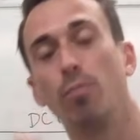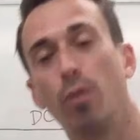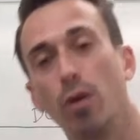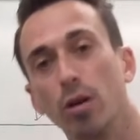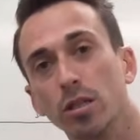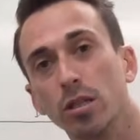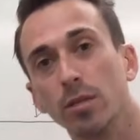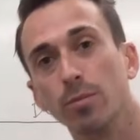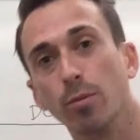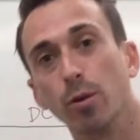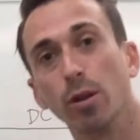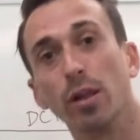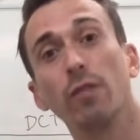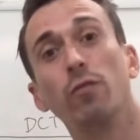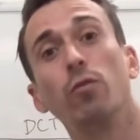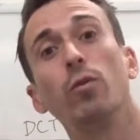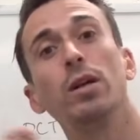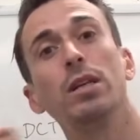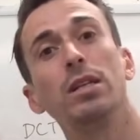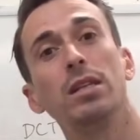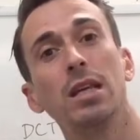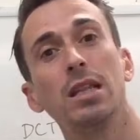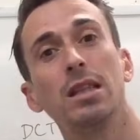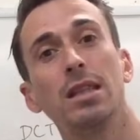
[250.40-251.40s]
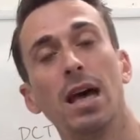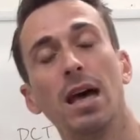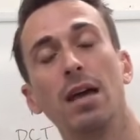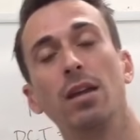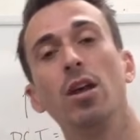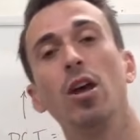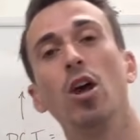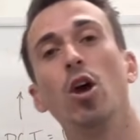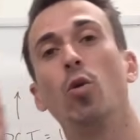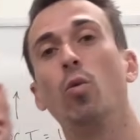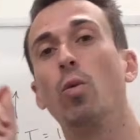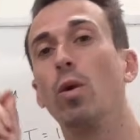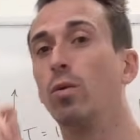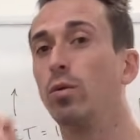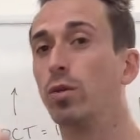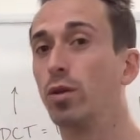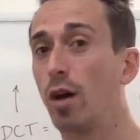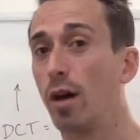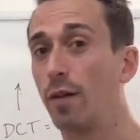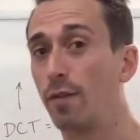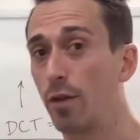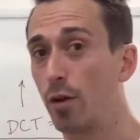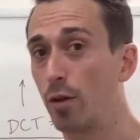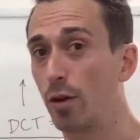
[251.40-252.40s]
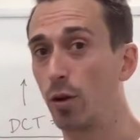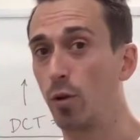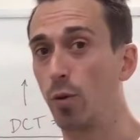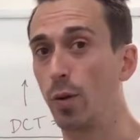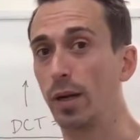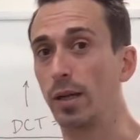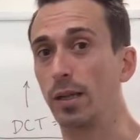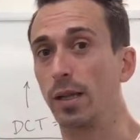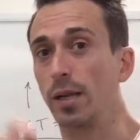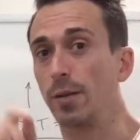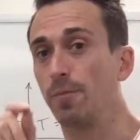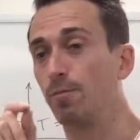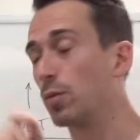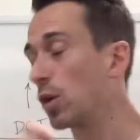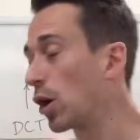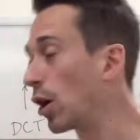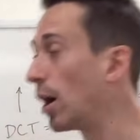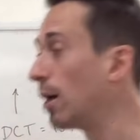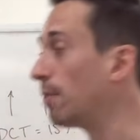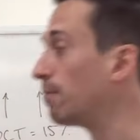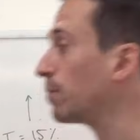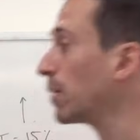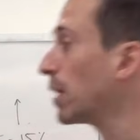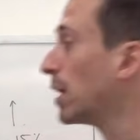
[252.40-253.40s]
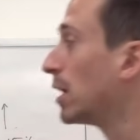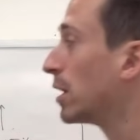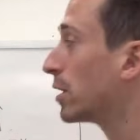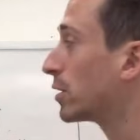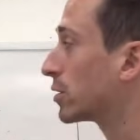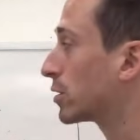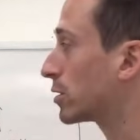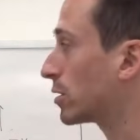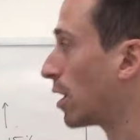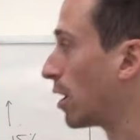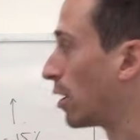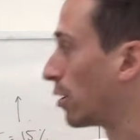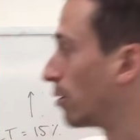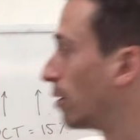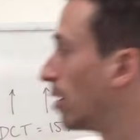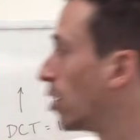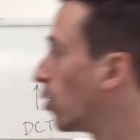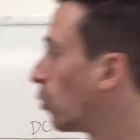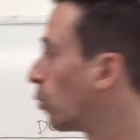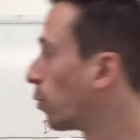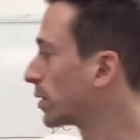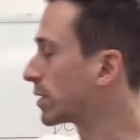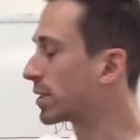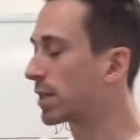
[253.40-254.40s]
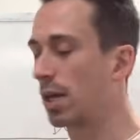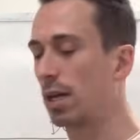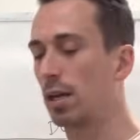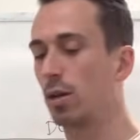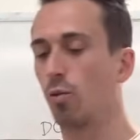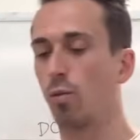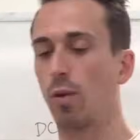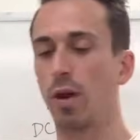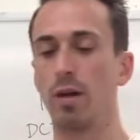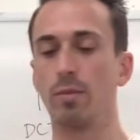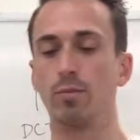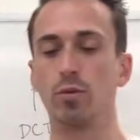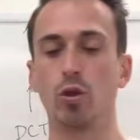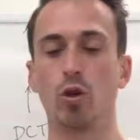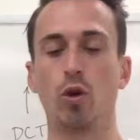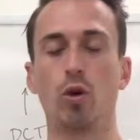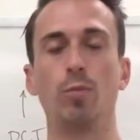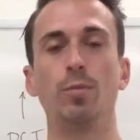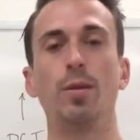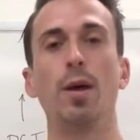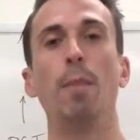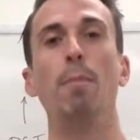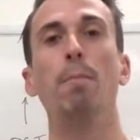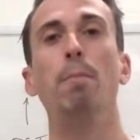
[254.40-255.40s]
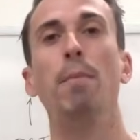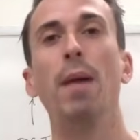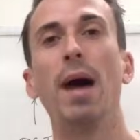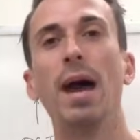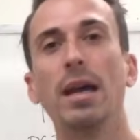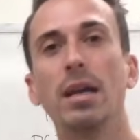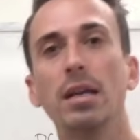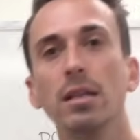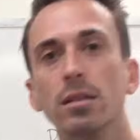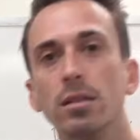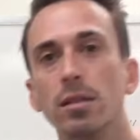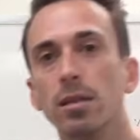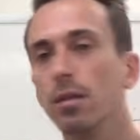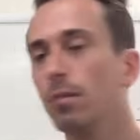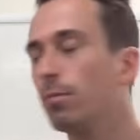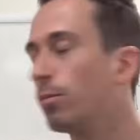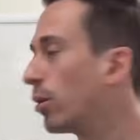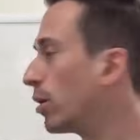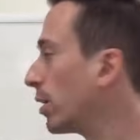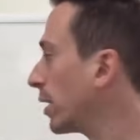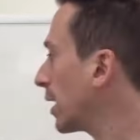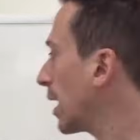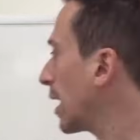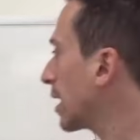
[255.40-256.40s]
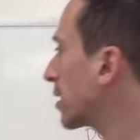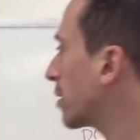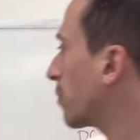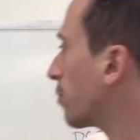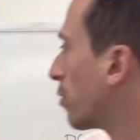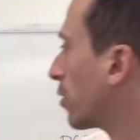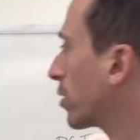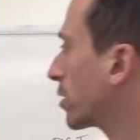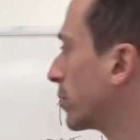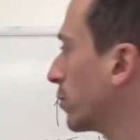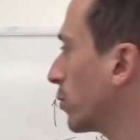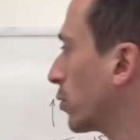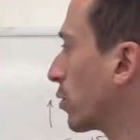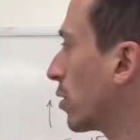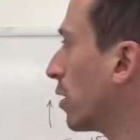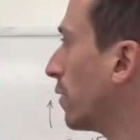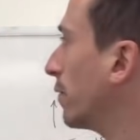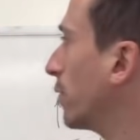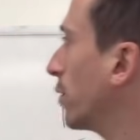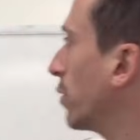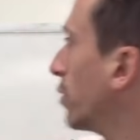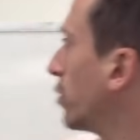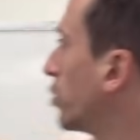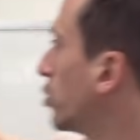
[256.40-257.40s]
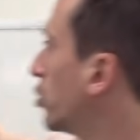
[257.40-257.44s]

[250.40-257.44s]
possible. If we did that, we would die very quickly. All right. So, what's getting reabsorbed back into the body at the proximal convoluted